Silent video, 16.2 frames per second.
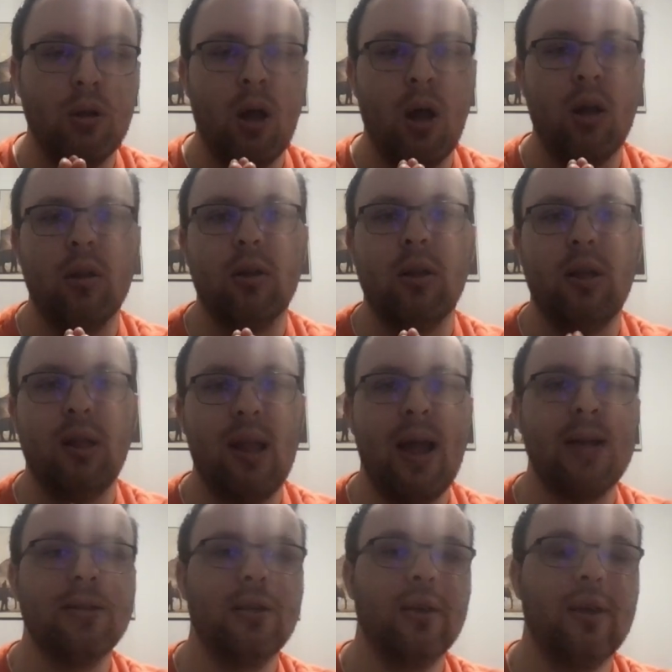all
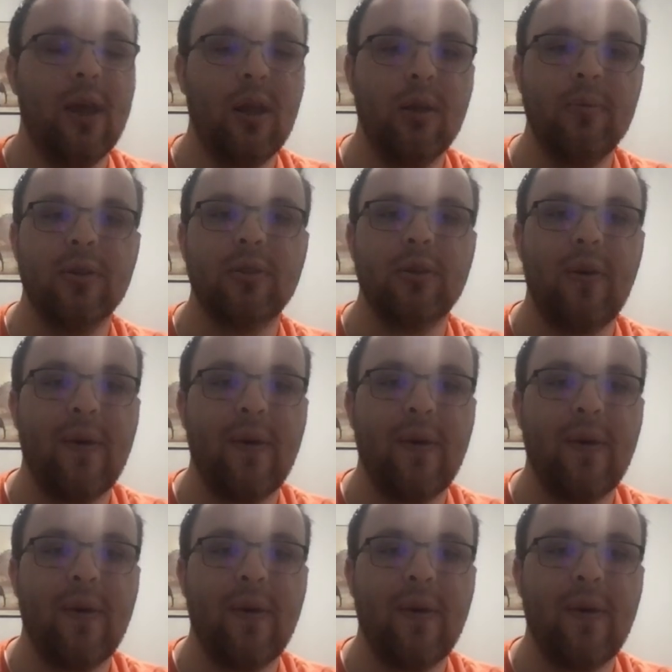classic elements of